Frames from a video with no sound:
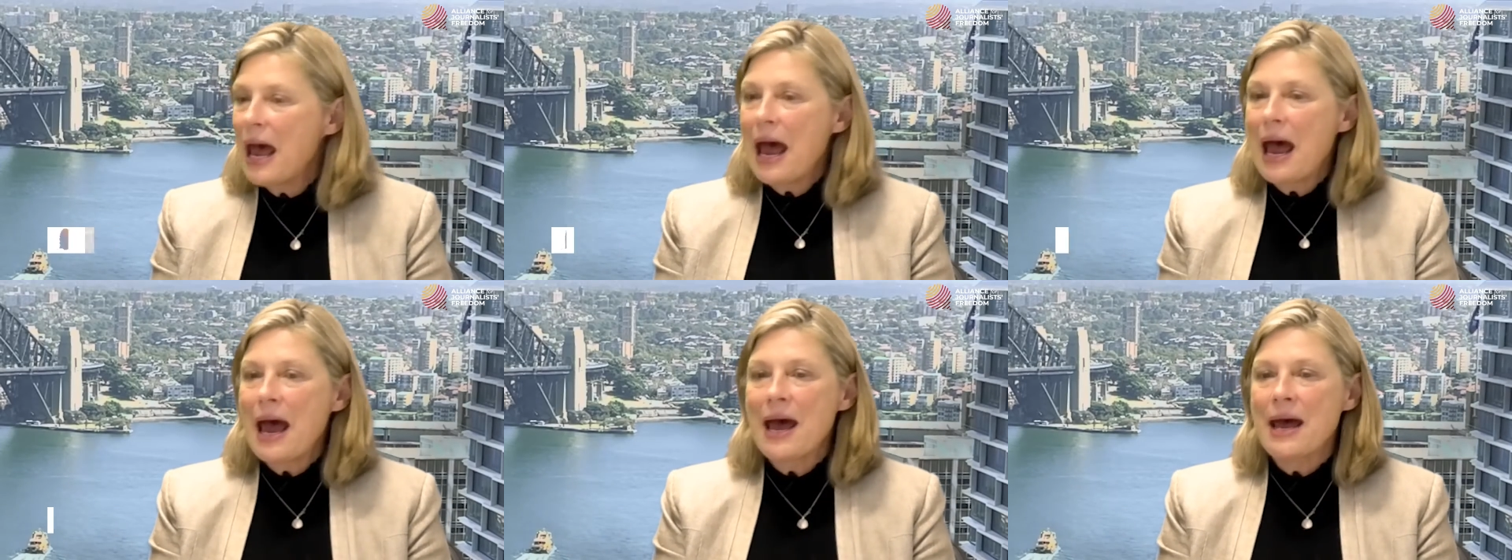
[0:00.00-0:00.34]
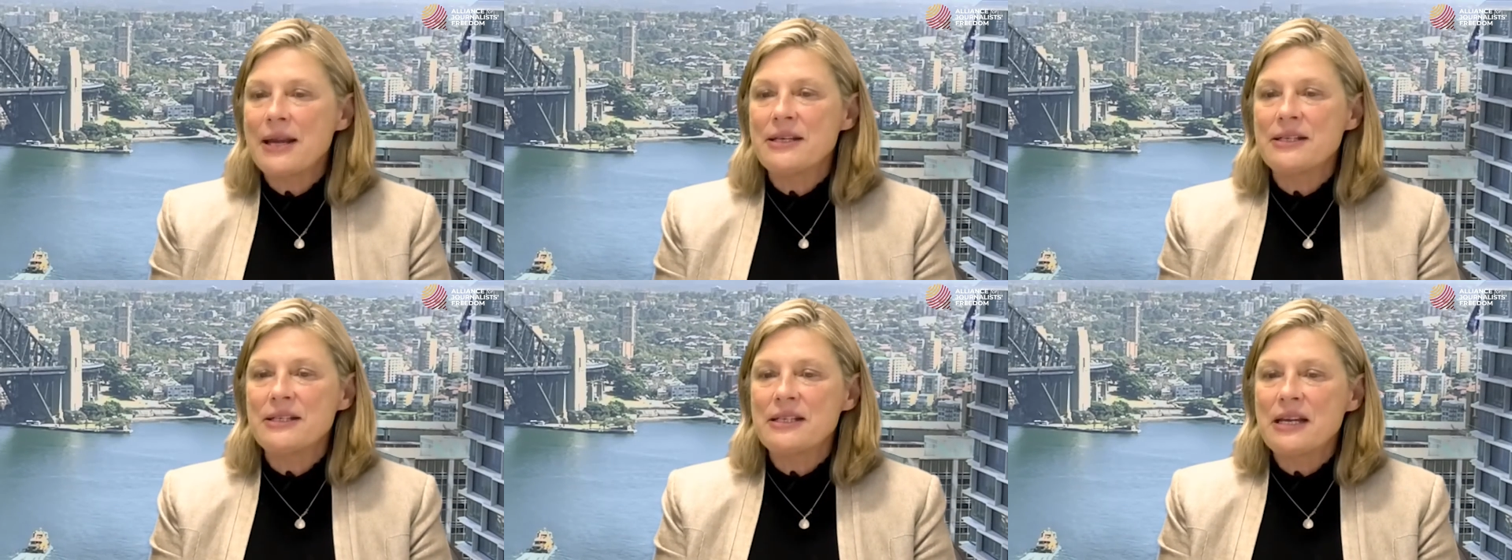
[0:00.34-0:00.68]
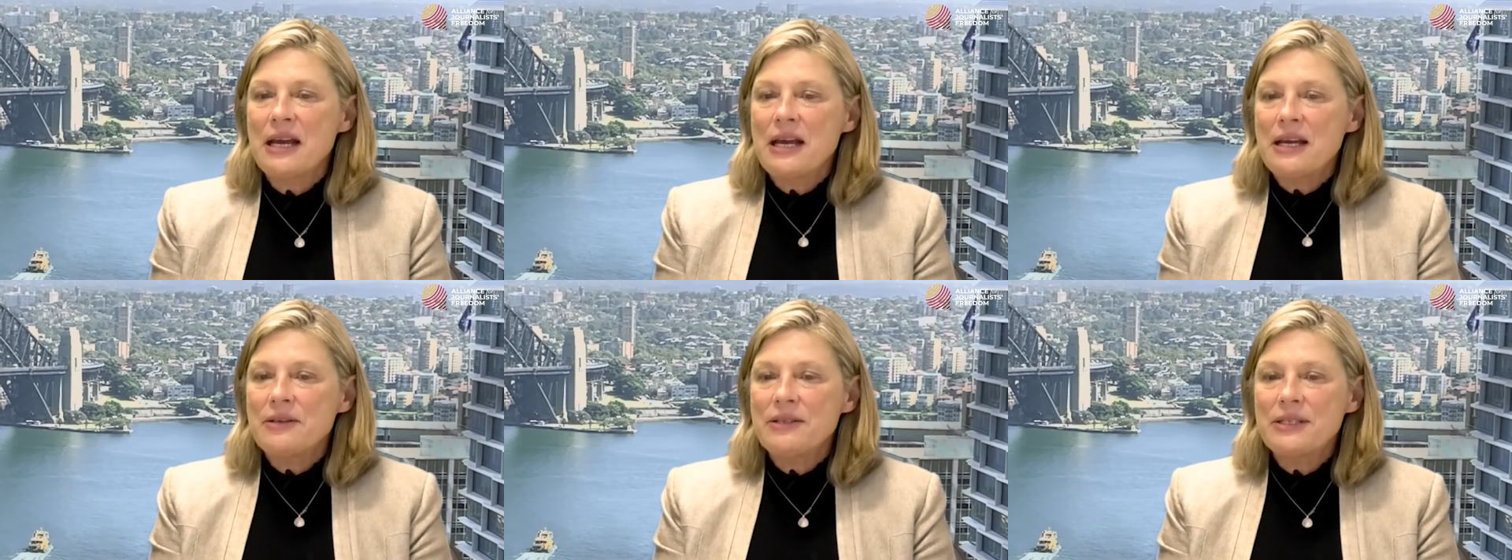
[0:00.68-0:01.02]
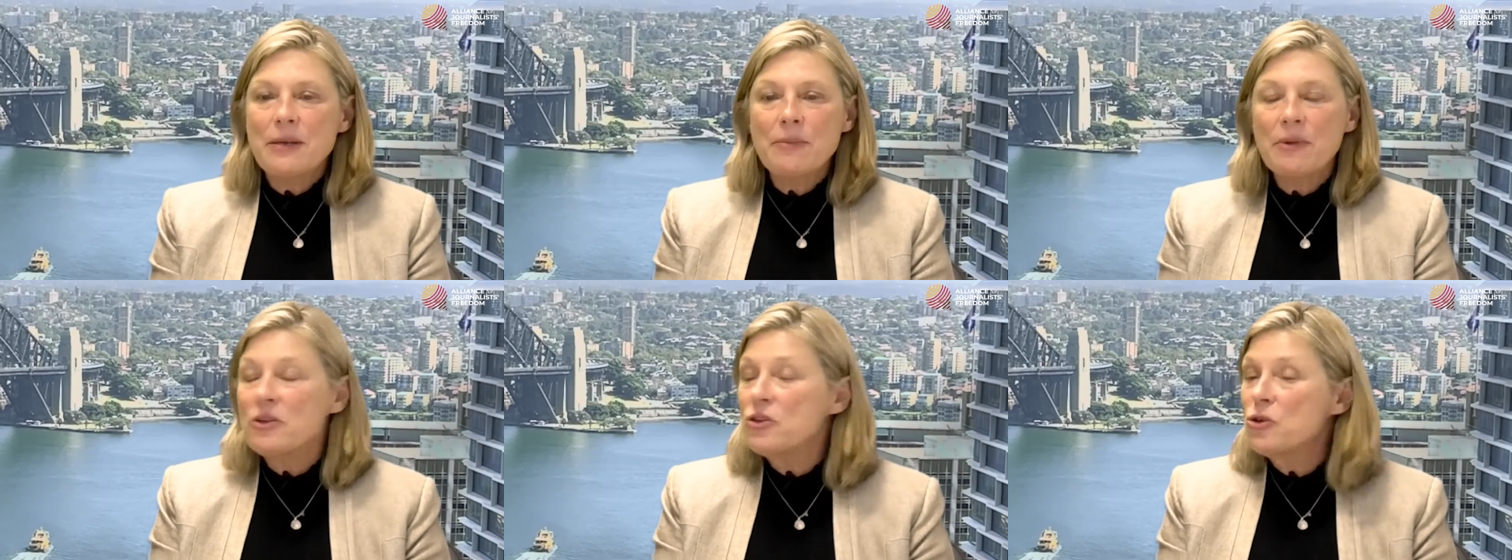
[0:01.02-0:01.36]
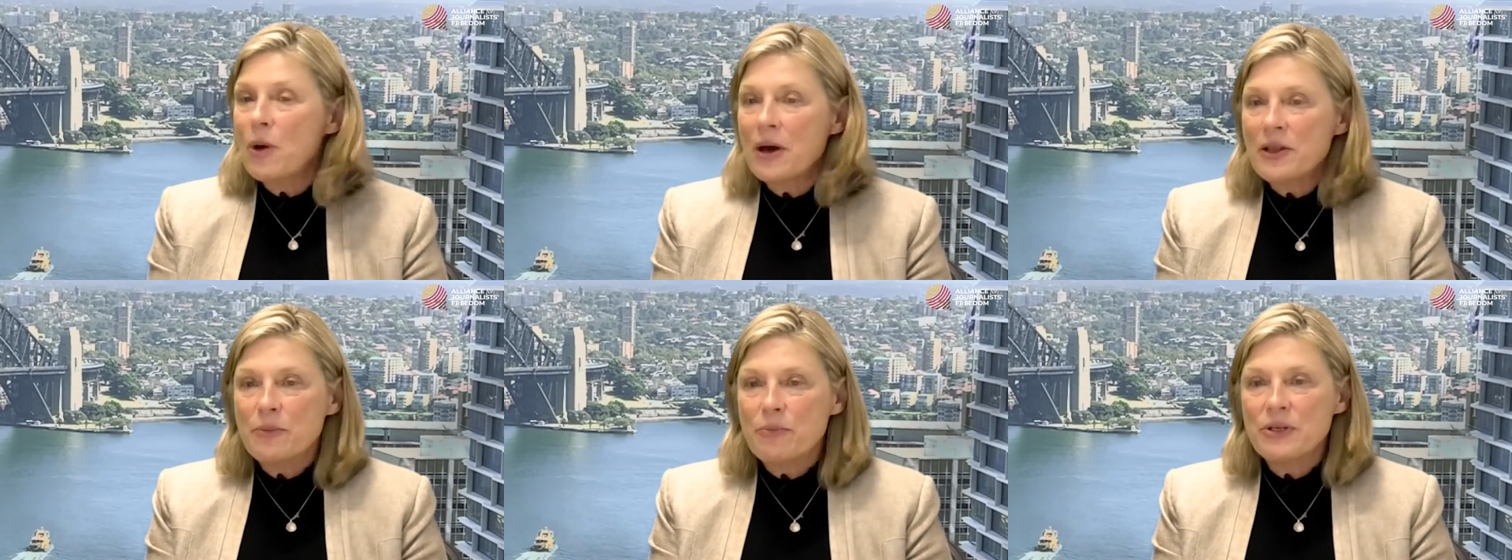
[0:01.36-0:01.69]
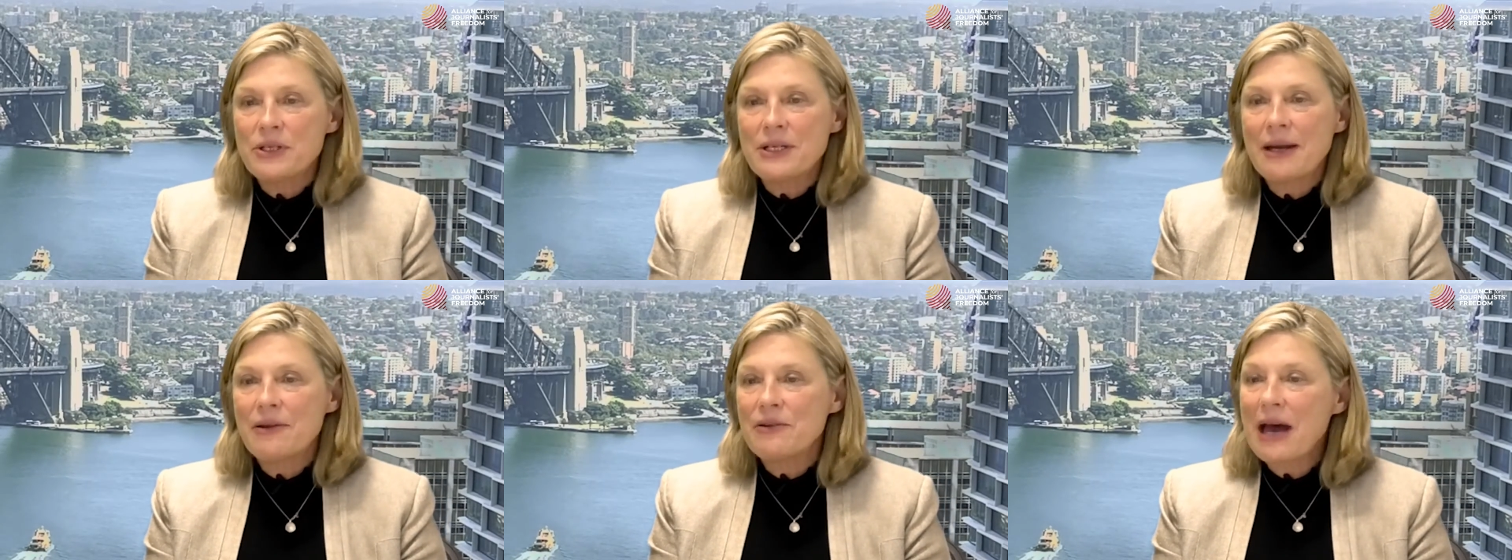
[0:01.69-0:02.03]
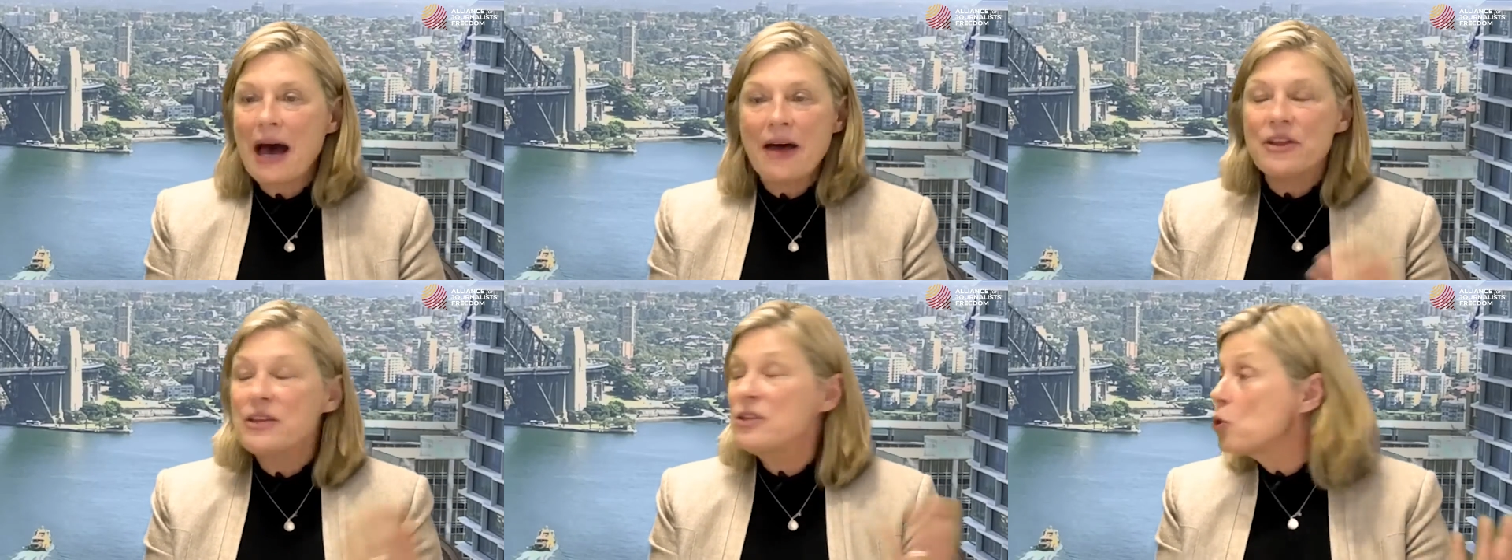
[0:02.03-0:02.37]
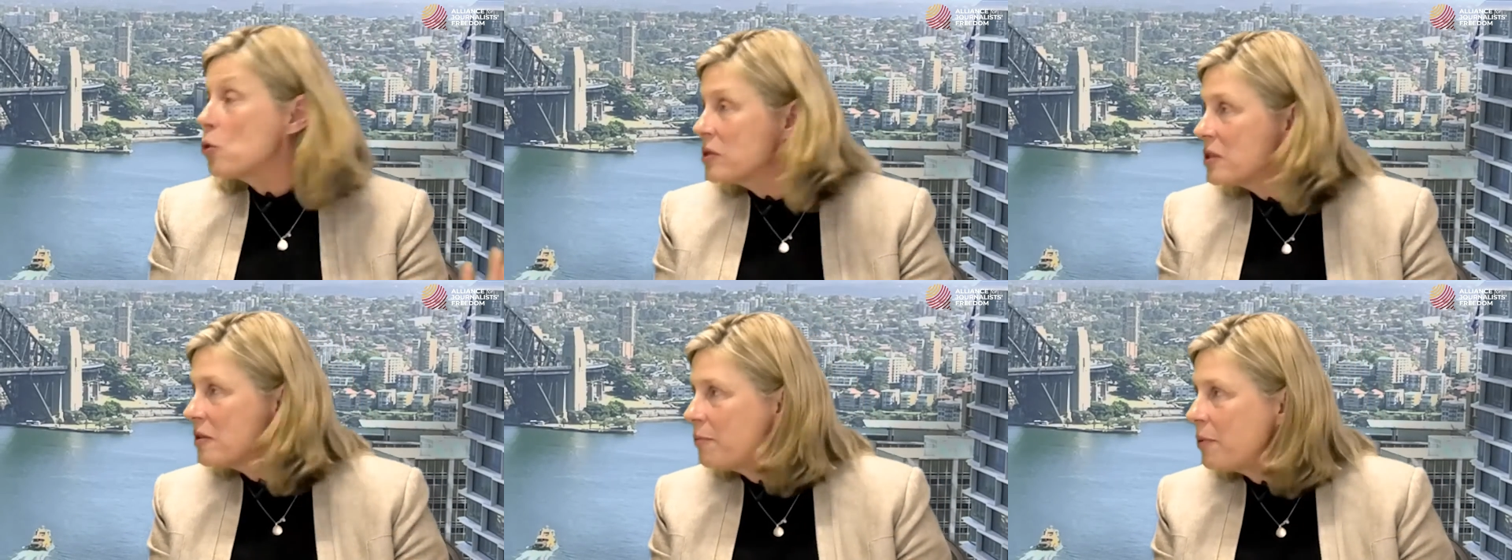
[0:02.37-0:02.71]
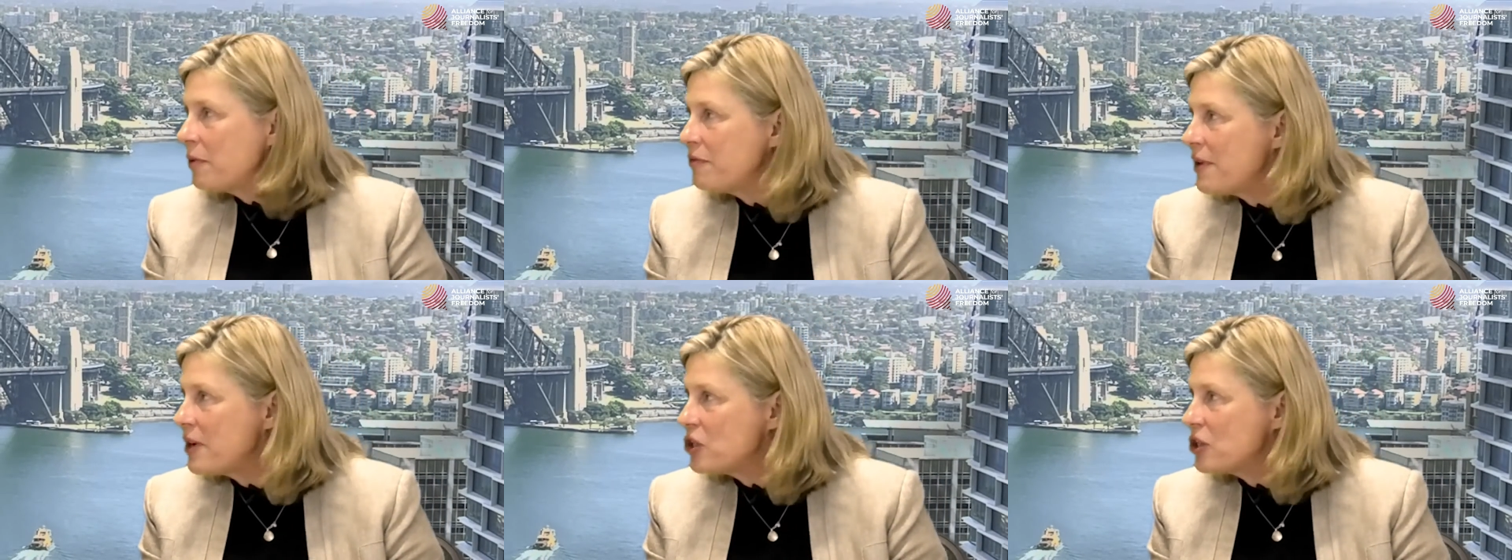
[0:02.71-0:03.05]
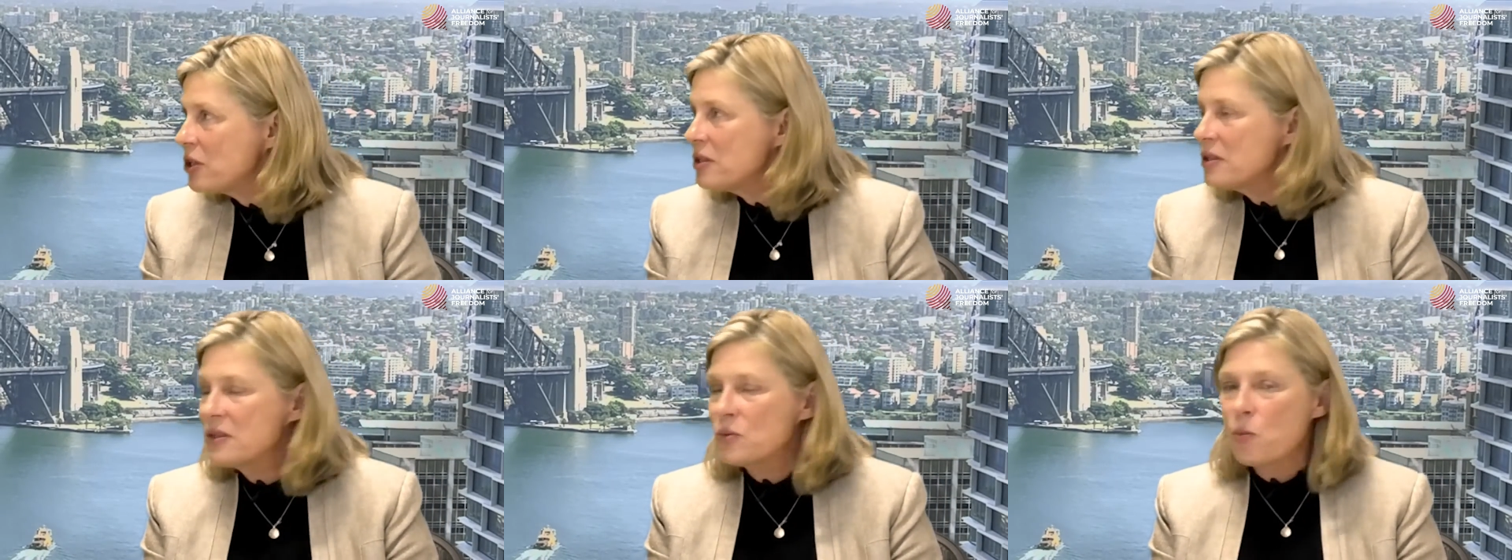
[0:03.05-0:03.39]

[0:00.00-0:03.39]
And similar to other sorts of professions